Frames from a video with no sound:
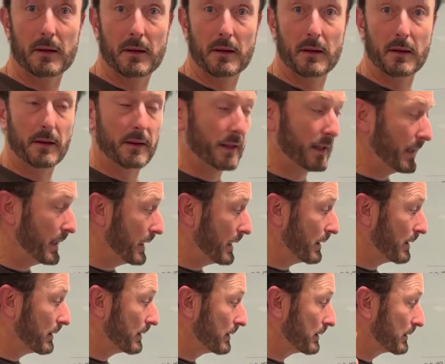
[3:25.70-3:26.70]

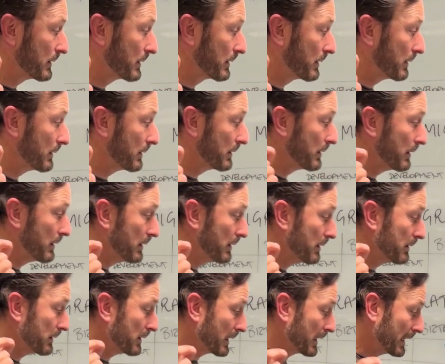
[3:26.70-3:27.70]
The
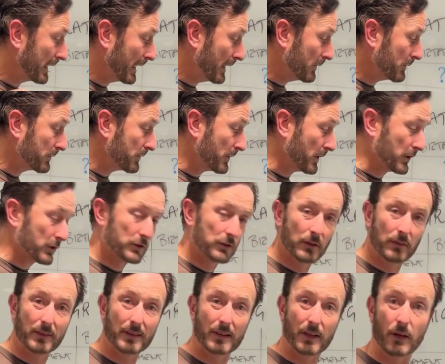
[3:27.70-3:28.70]
cloud version
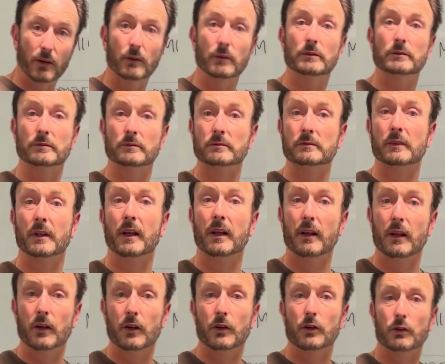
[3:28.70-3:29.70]
of it, though,
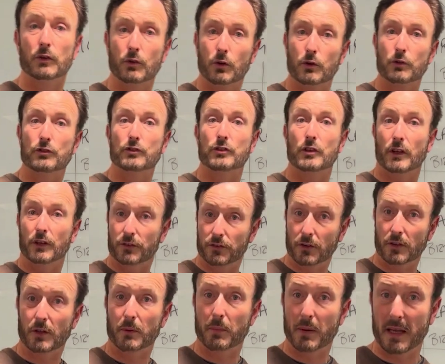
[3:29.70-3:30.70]
you're just
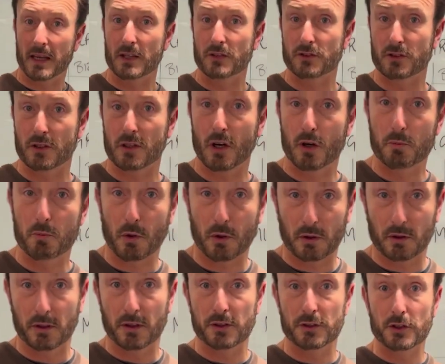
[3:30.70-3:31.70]
on a pay-as-you-go
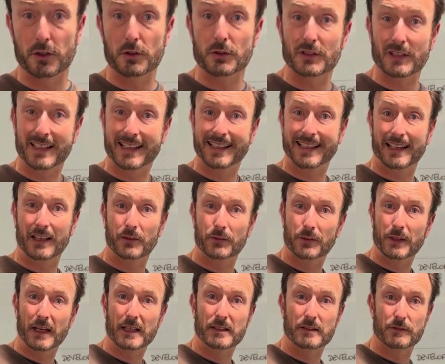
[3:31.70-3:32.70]
model and using
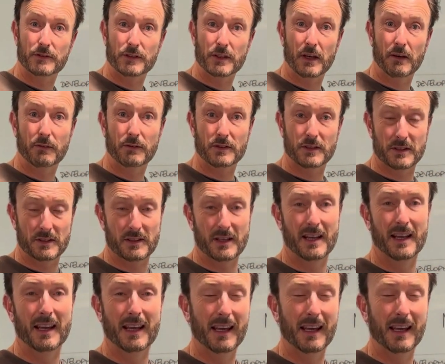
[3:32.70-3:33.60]
cloud-native services.